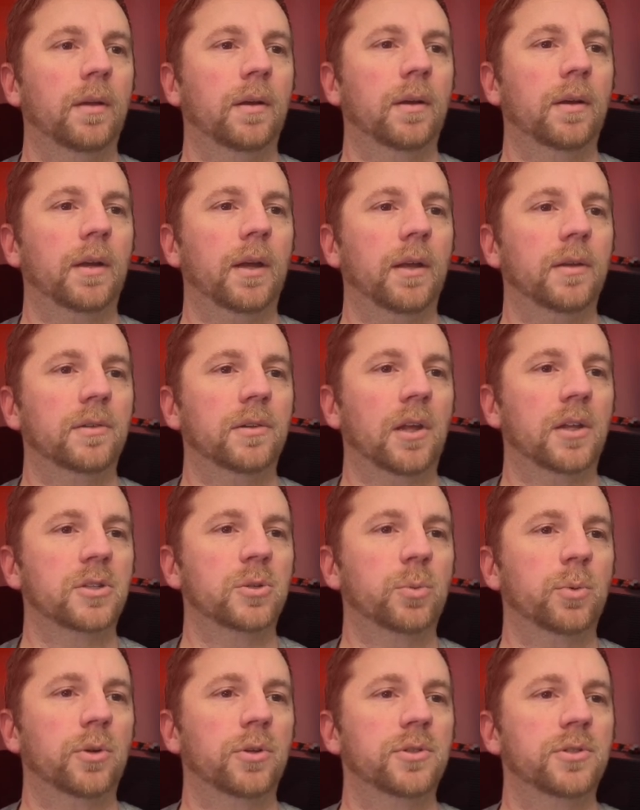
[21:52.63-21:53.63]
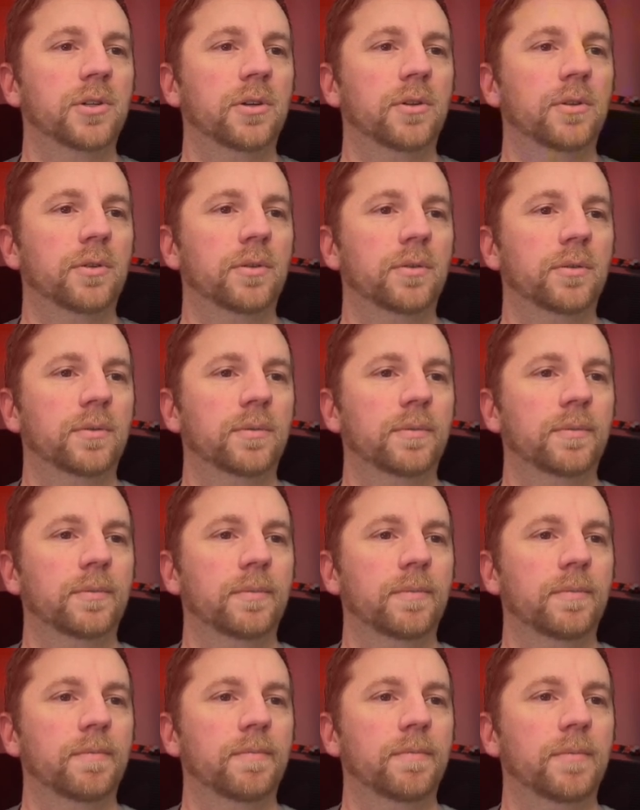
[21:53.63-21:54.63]
Okay, lots of words here.
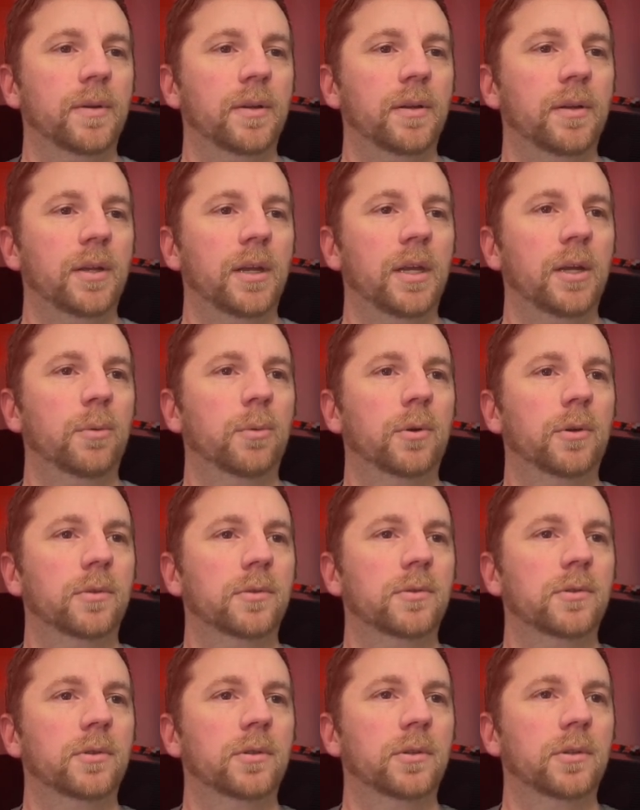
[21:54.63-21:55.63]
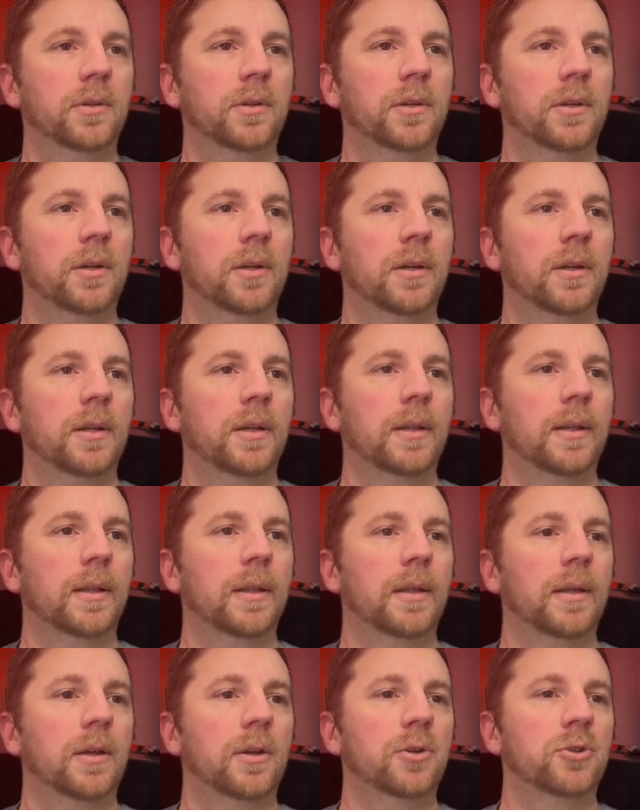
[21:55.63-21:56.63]
8 words.
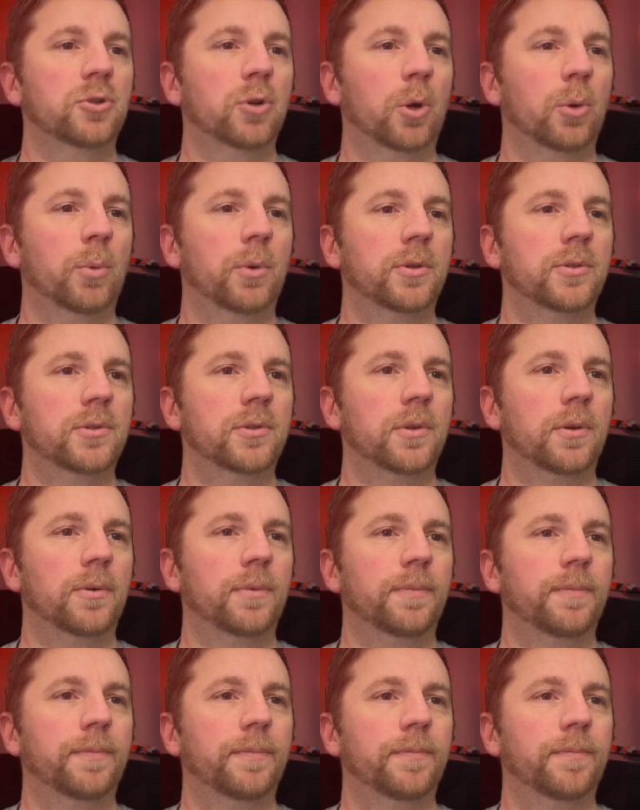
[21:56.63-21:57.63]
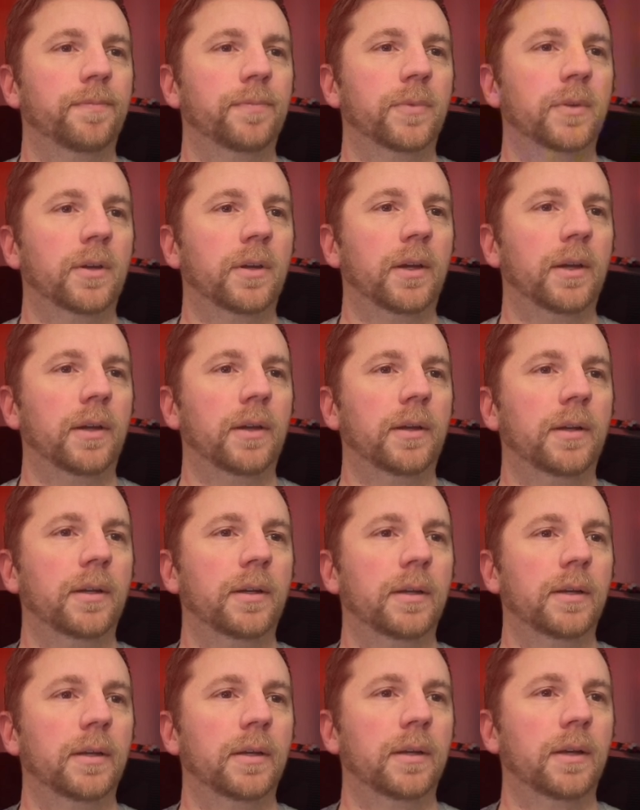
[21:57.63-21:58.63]
Short words though. Okay.
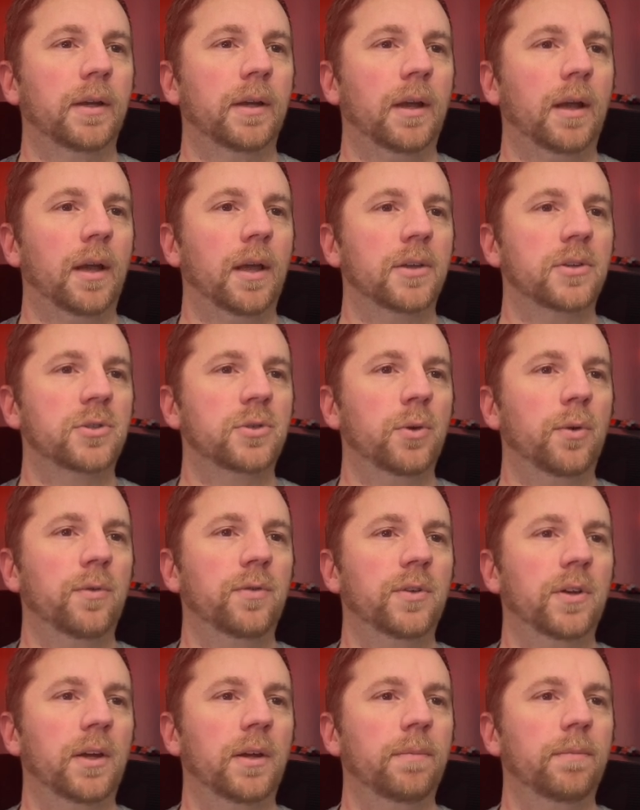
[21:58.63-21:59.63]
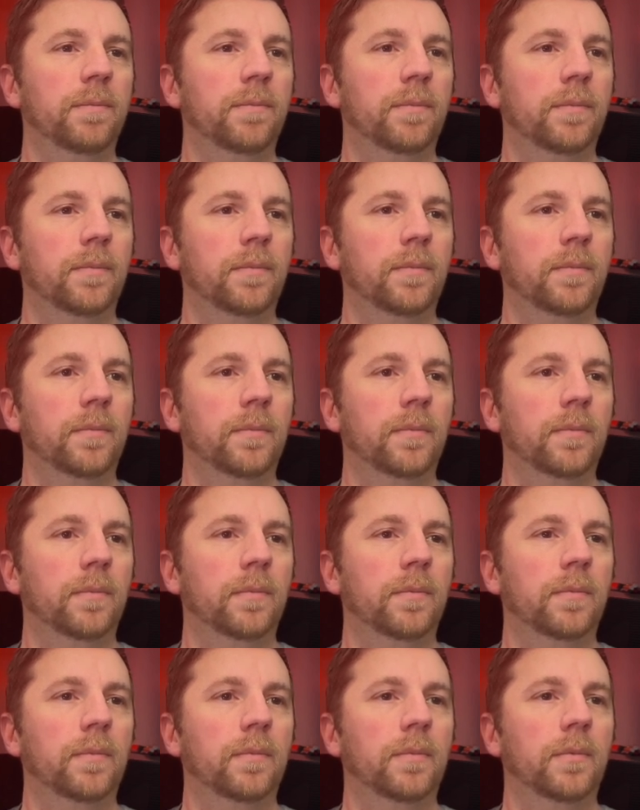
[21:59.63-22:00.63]
Stove time?
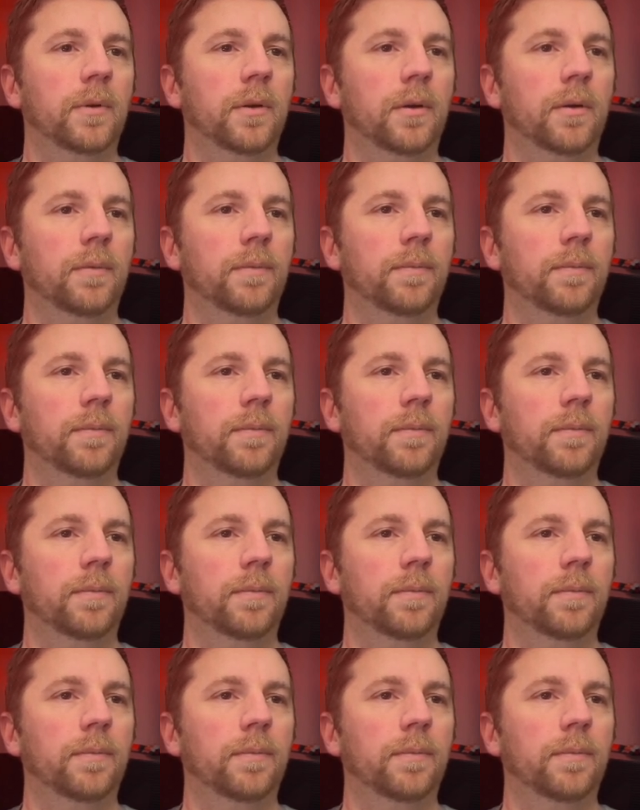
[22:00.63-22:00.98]
No.